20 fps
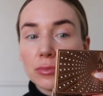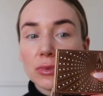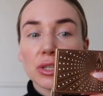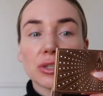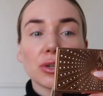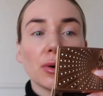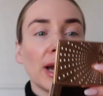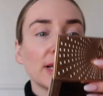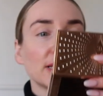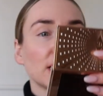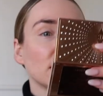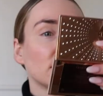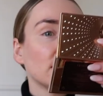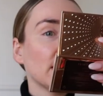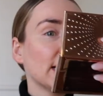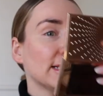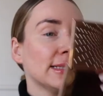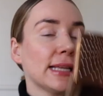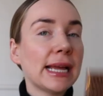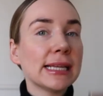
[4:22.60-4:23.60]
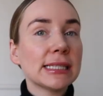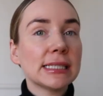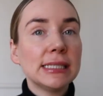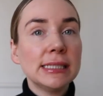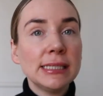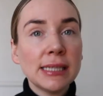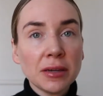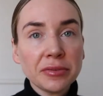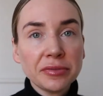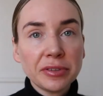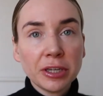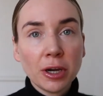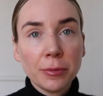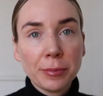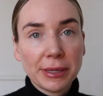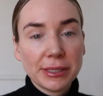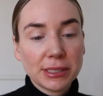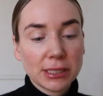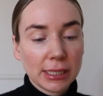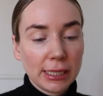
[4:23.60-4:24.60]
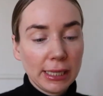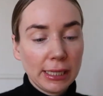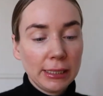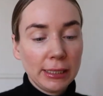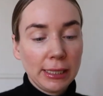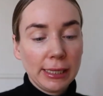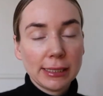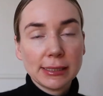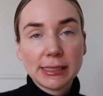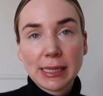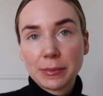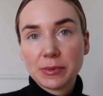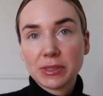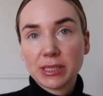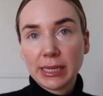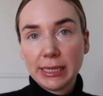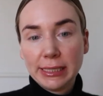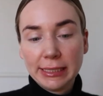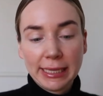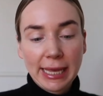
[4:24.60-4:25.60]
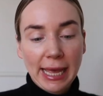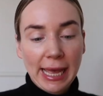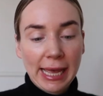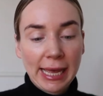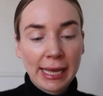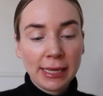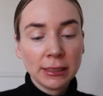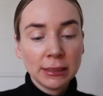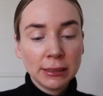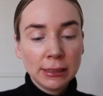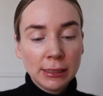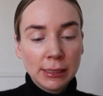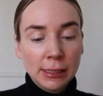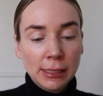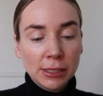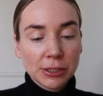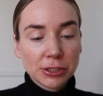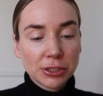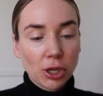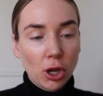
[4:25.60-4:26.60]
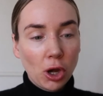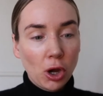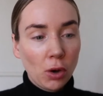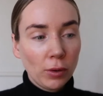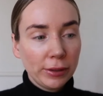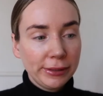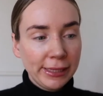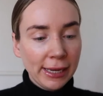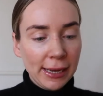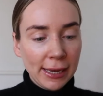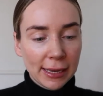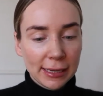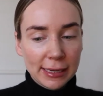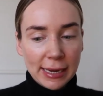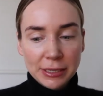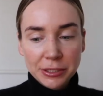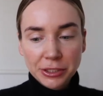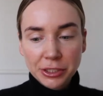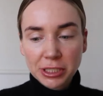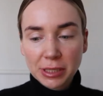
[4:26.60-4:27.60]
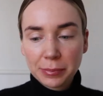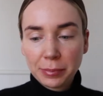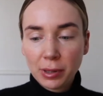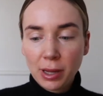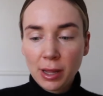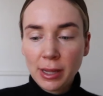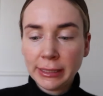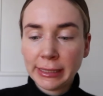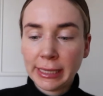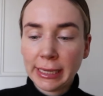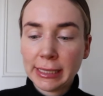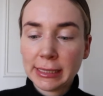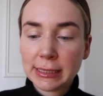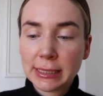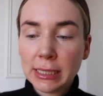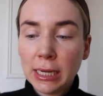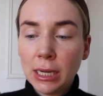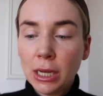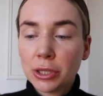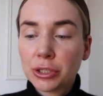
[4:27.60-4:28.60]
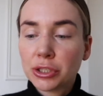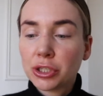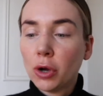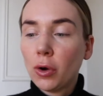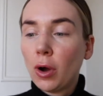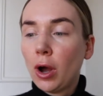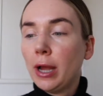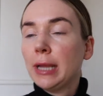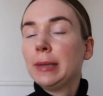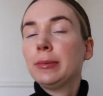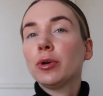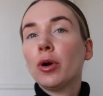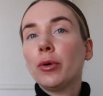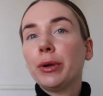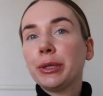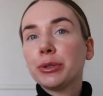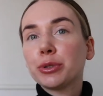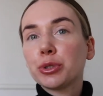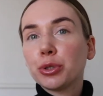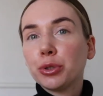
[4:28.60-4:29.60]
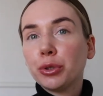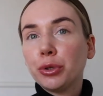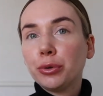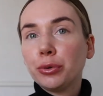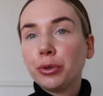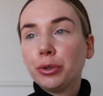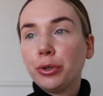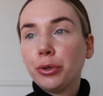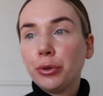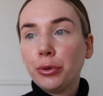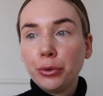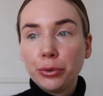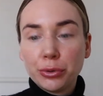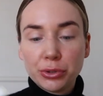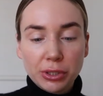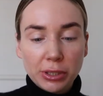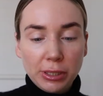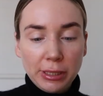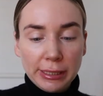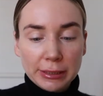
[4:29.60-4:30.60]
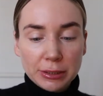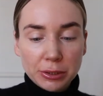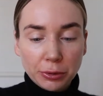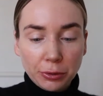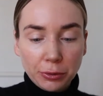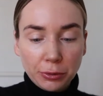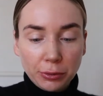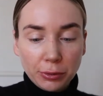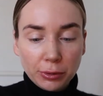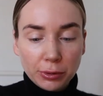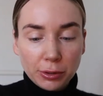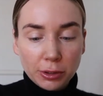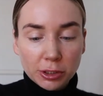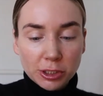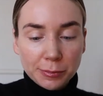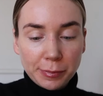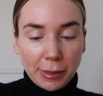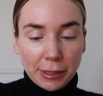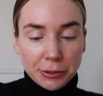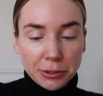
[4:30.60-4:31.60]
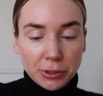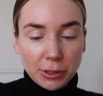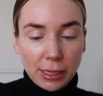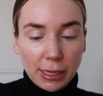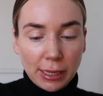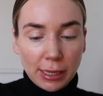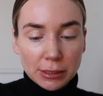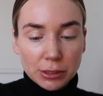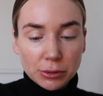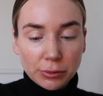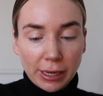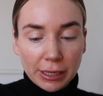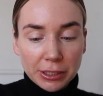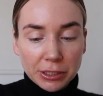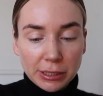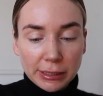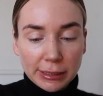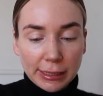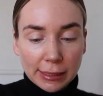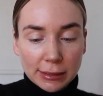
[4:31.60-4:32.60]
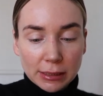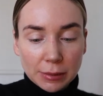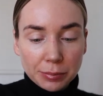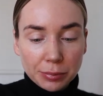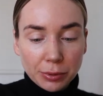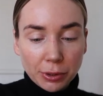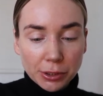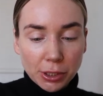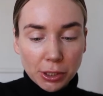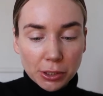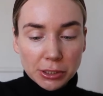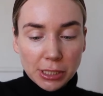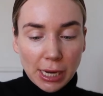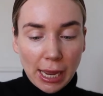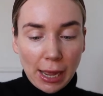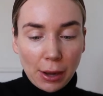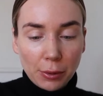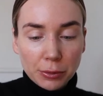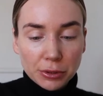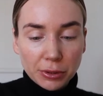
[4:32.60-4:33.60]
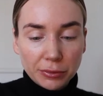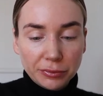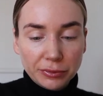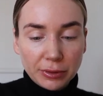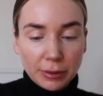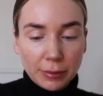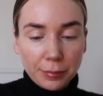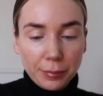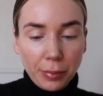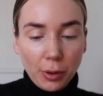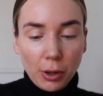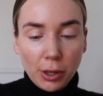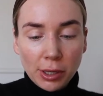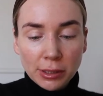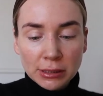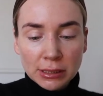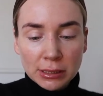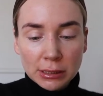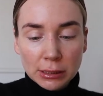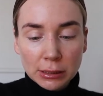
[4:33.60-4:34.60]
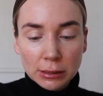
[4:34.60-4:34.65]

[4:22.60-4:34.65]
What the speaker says: So as I said, there is nothing on my skin except skincare. So yeah, let's just apply it. So I am going to use a little spatula to actually get the product out of the pot.